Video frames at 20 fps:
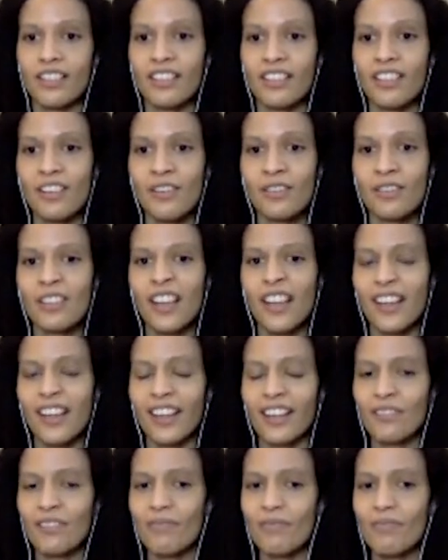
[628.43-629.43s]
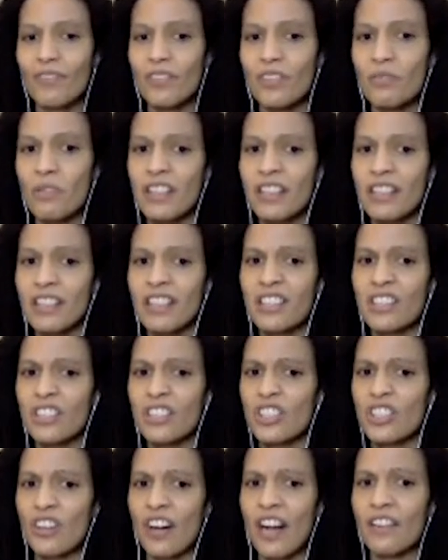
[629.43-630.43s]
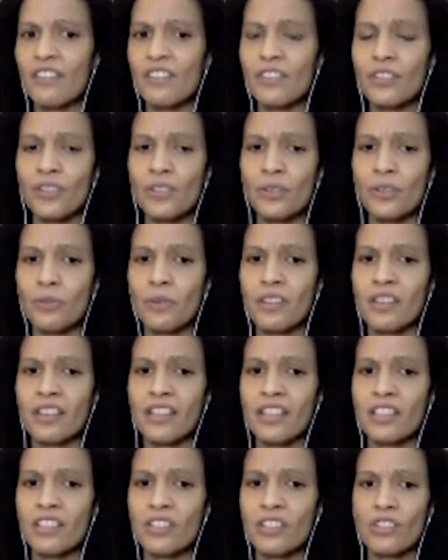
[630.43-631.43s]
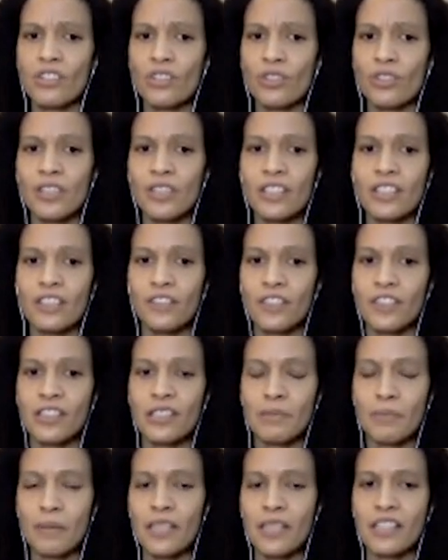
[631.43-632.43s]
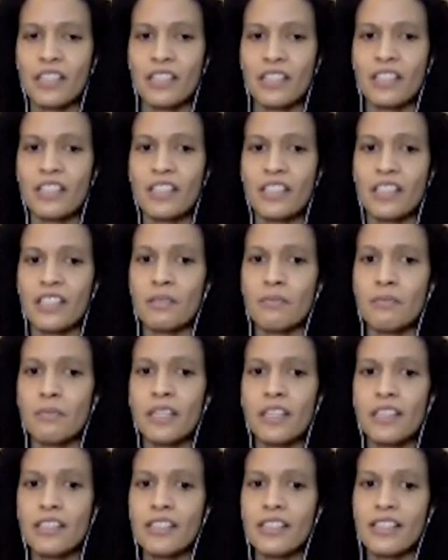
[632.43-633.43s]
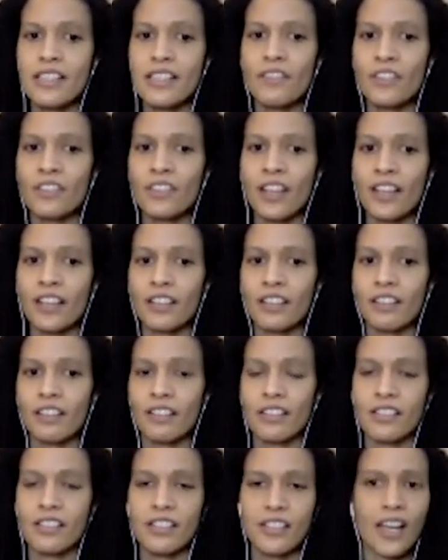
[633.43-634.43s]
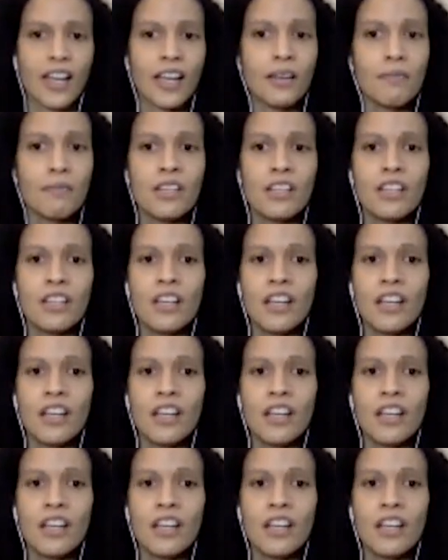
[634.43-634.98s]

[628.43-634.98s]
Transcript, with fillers: you know, like when things travel or when things are shown in different spaces, to me, it's never like the same.